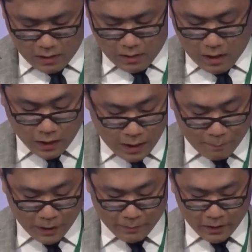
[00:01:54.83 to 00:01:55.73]

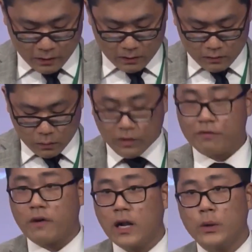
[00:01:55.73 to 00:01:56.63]
Accompaniment, when
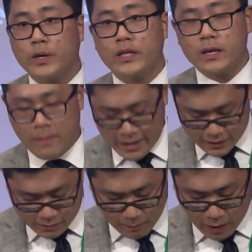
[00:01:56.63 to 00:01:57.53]
following the
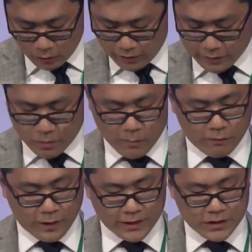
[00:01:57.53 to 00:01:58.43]
Emmaus model that Pope
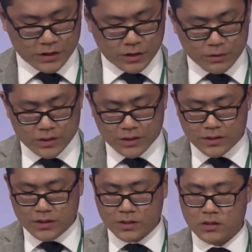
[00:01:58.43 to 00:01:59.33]
Francis
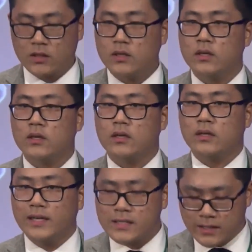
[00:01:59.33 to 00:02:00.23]
uses,
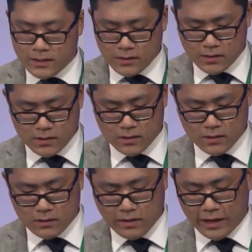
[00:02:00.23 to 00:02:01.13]
listens
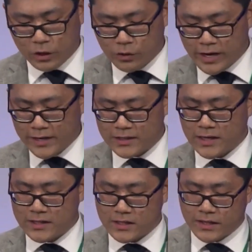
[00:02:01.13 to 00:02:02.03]
and creates
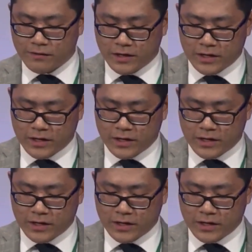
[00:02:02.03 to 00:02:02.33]
sensitivity